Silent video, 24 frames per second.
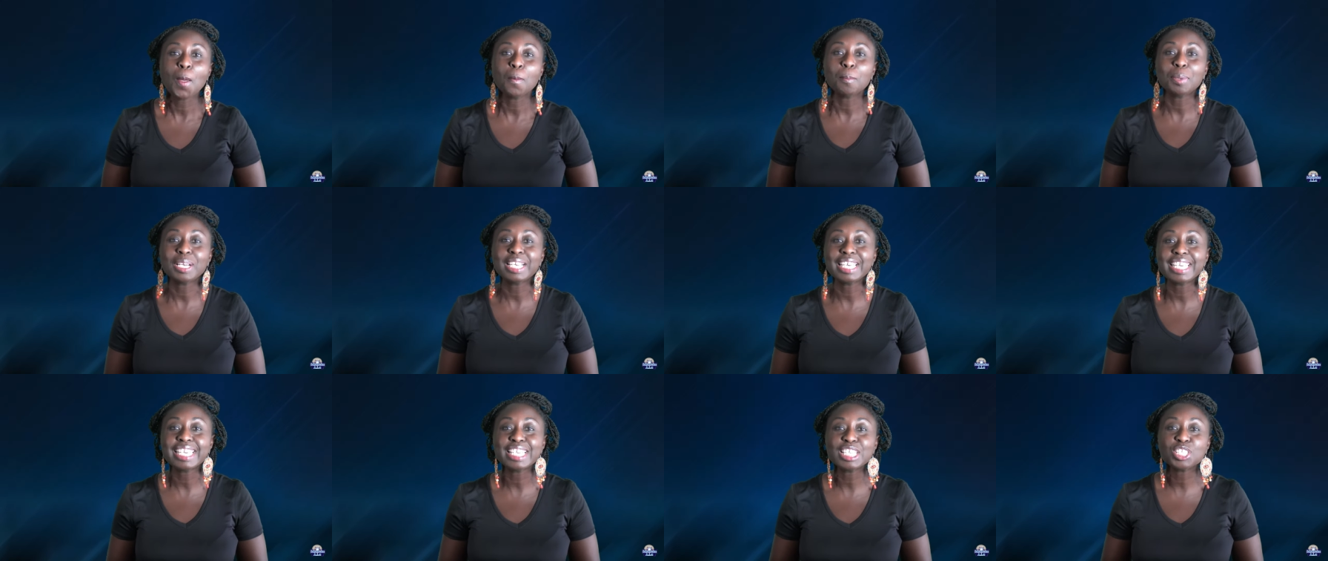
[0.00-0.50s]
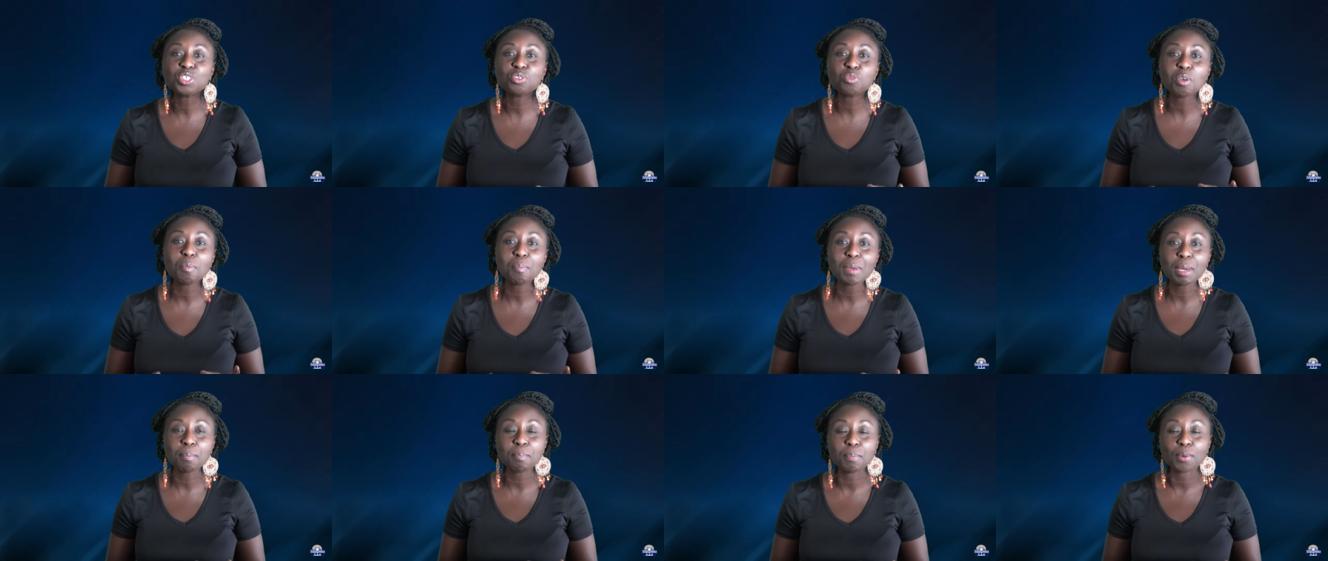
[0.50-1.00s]
Please
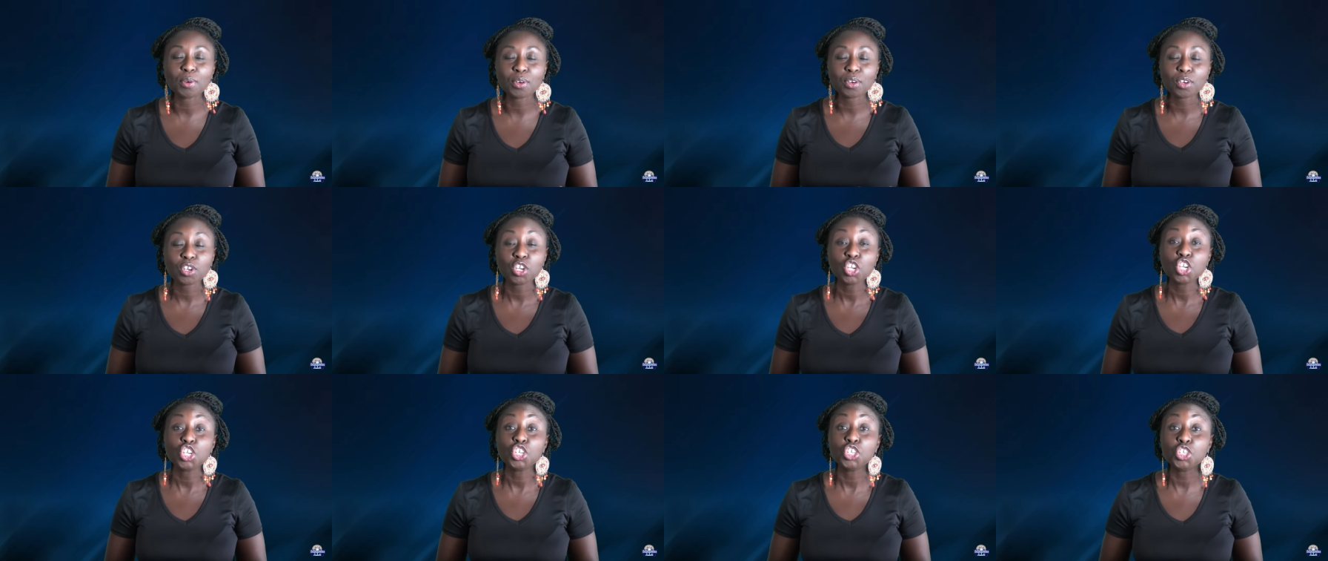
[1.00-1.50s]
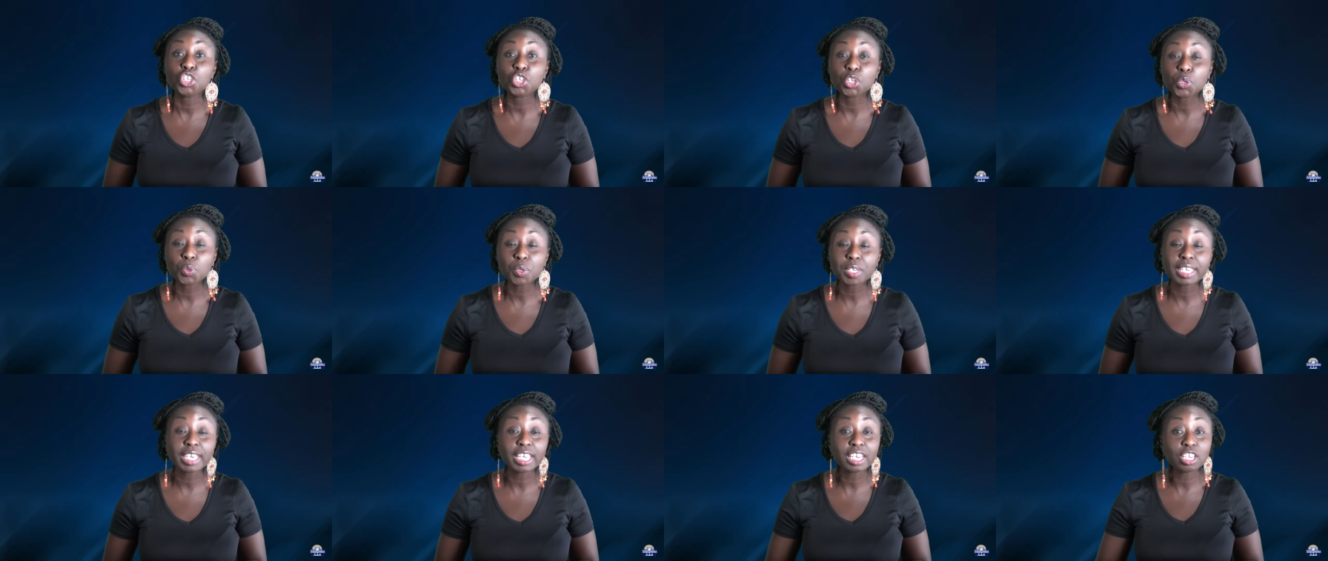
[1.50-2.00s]
remember,
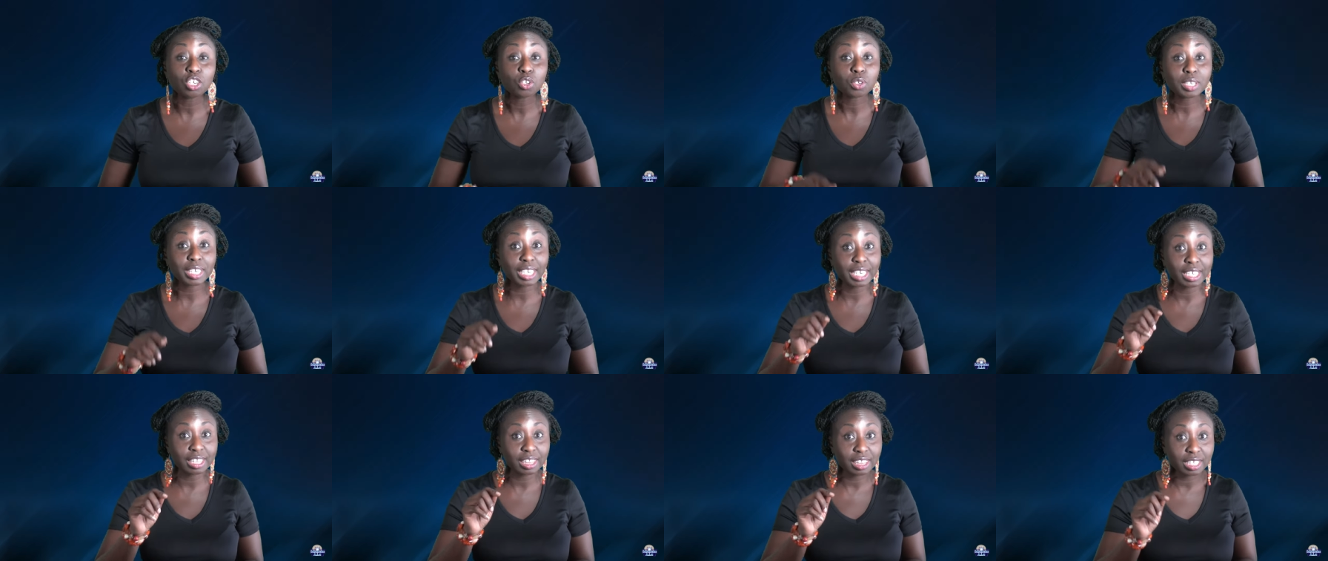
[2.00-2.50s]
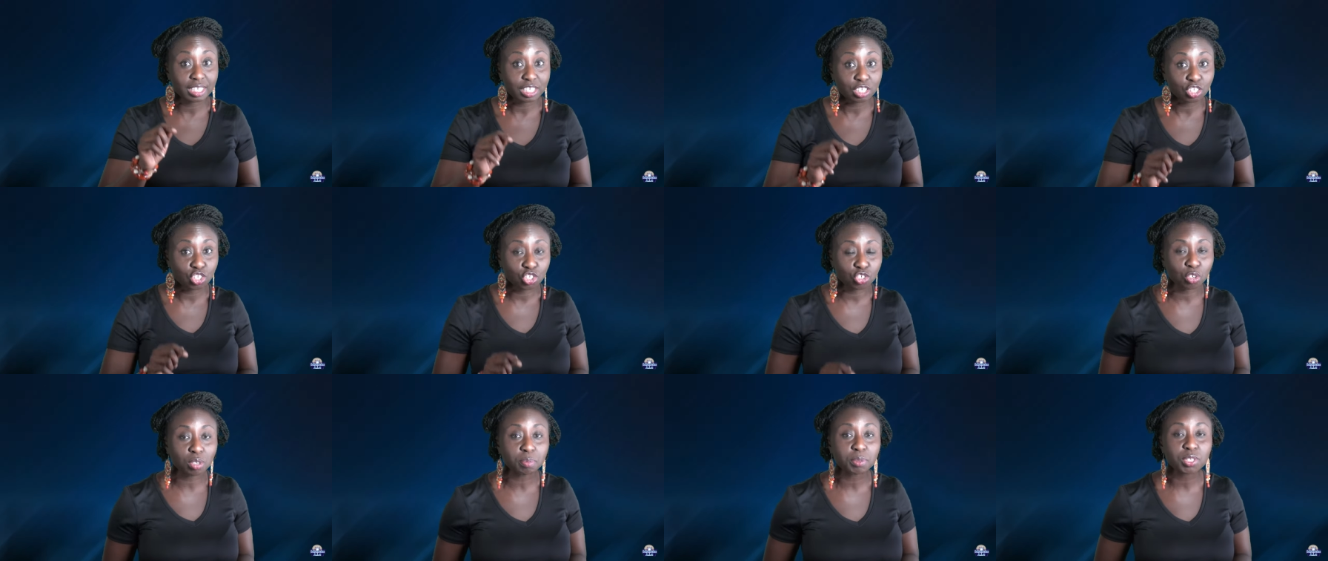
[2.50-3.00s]
you can look in the
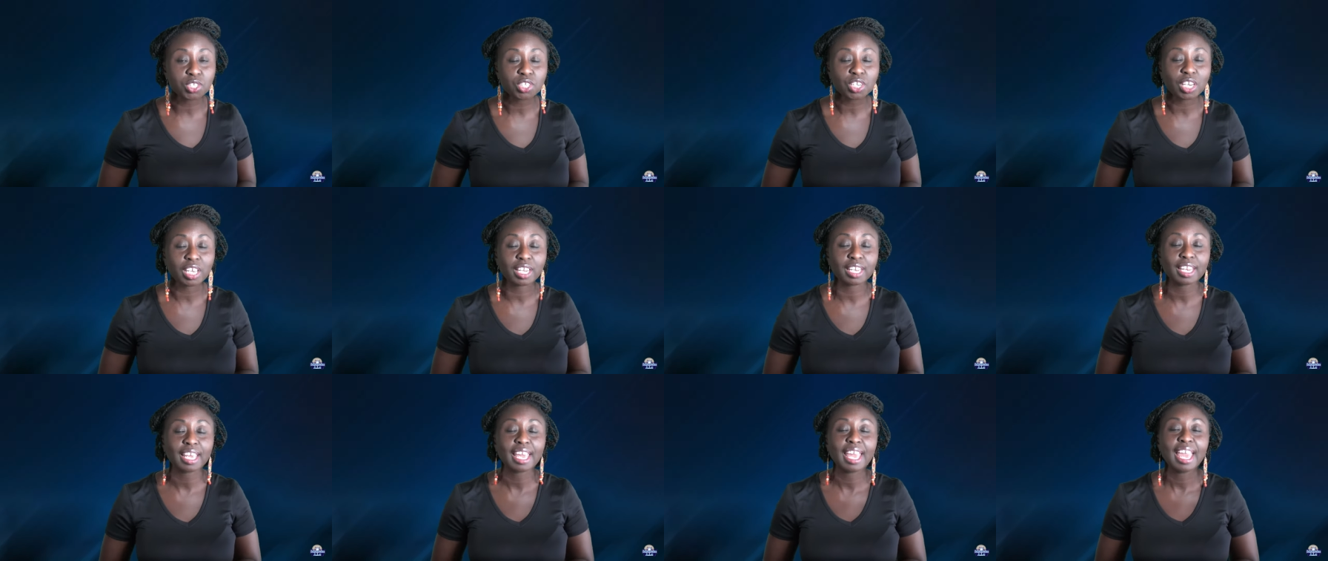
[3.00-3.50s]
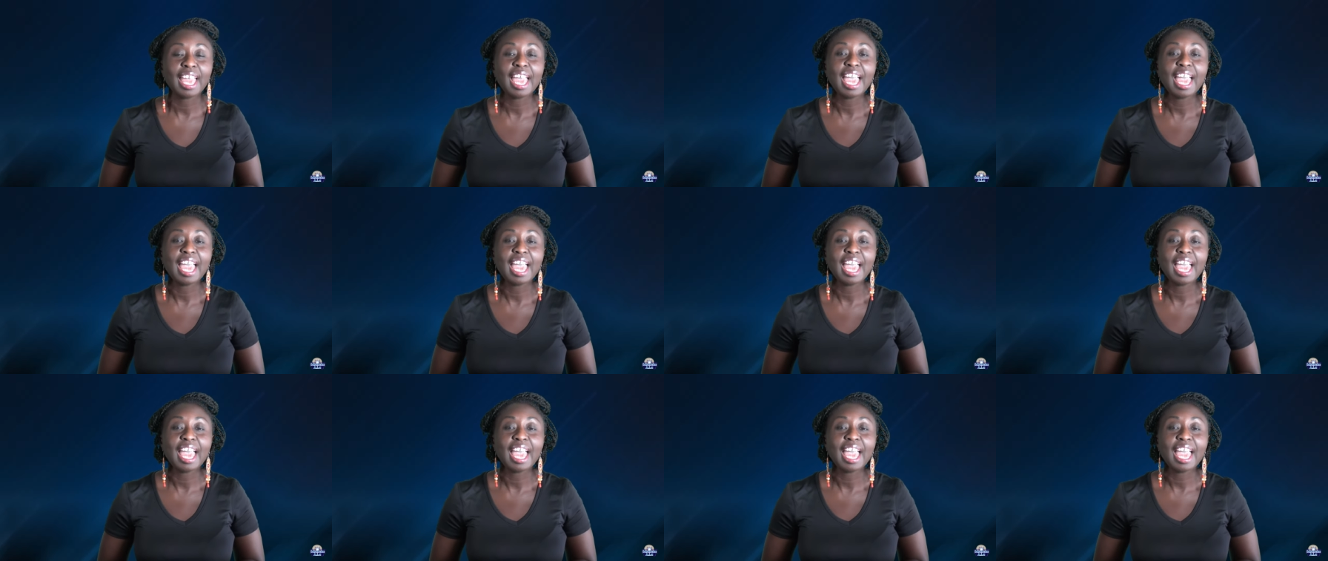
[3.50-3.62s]
description